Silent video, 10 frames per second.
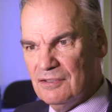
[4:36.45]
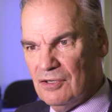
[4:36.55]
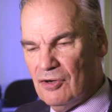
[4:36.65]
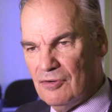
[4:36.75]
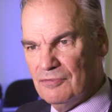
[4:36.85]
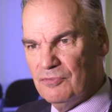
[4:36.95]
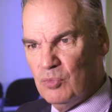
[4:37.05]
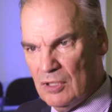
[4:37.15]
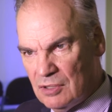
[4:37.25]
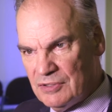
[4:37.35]
of
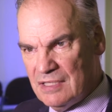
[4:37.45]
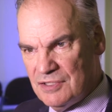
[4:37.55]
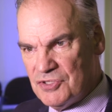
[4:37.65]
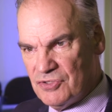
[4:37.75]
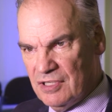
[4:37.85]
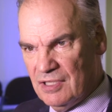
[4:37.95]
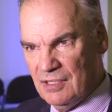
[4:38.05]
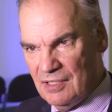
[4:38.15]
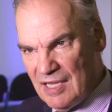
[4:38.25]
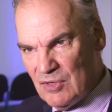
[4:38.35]
world dentistry
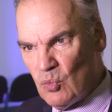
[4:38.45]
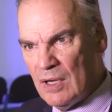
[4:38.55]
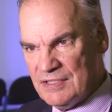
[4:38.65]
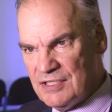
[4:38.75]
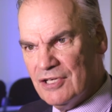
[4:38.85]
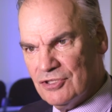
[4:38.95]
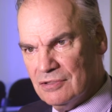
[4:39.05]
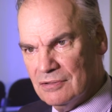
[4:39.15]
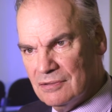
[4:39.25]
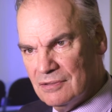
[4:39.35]
in one session.